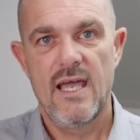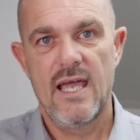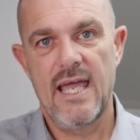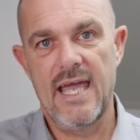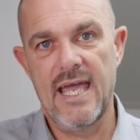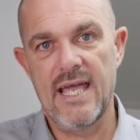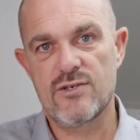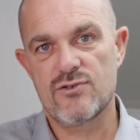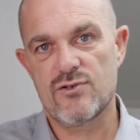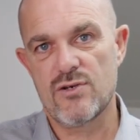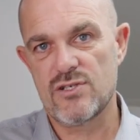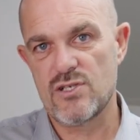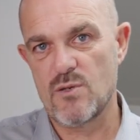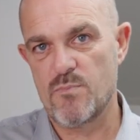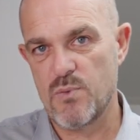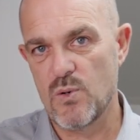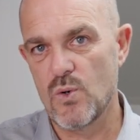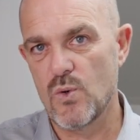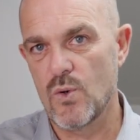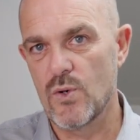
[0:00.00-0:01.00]
Extra
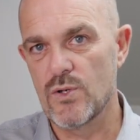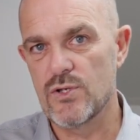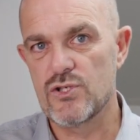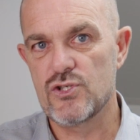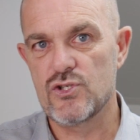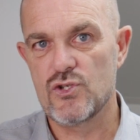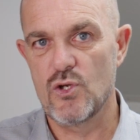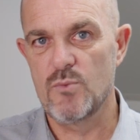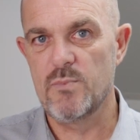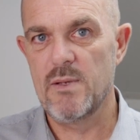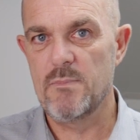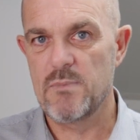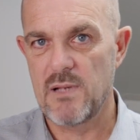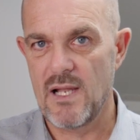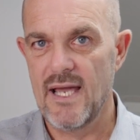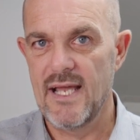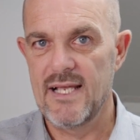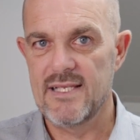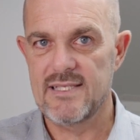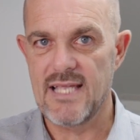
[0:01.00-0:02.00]
support should be
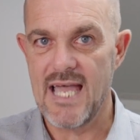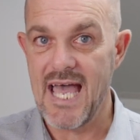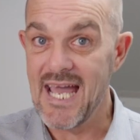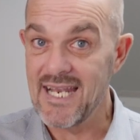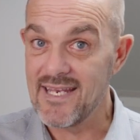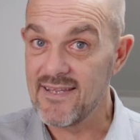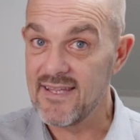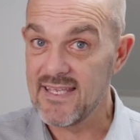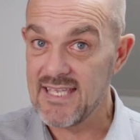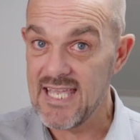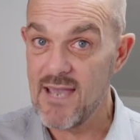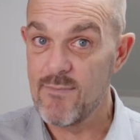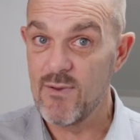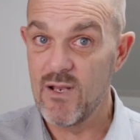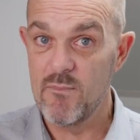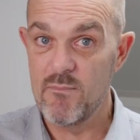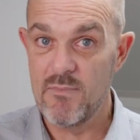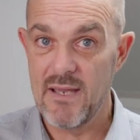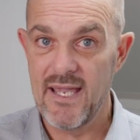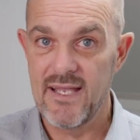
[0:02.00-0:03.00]
placed under the
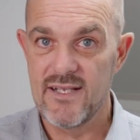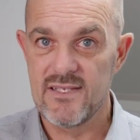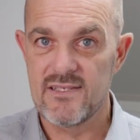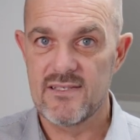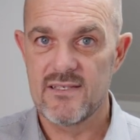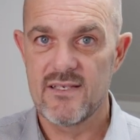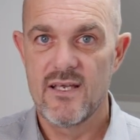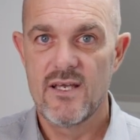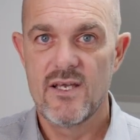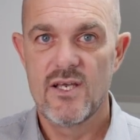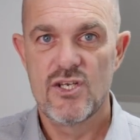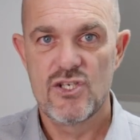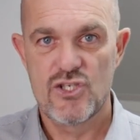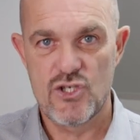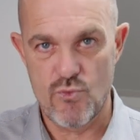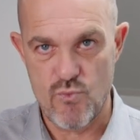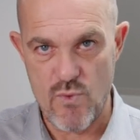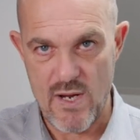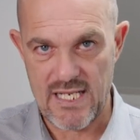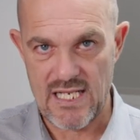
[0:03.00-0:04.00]
cabinet base,
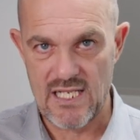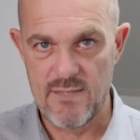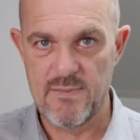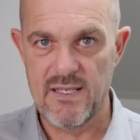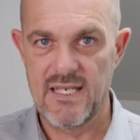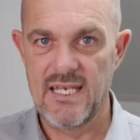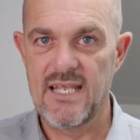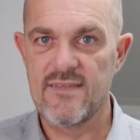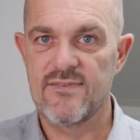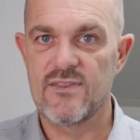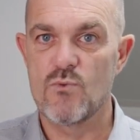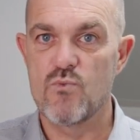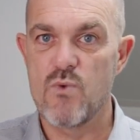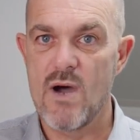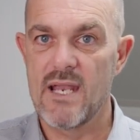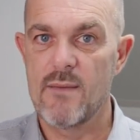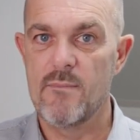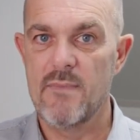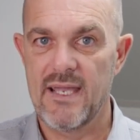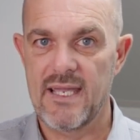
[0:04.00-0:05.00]
directly beneath the
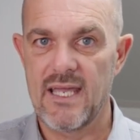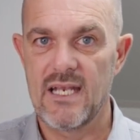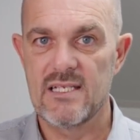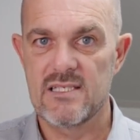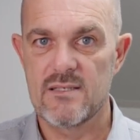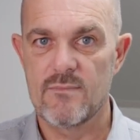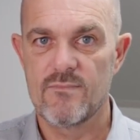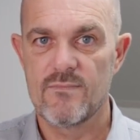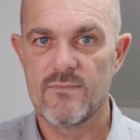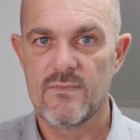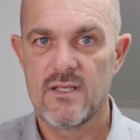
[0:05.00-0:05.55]
runner mechanism.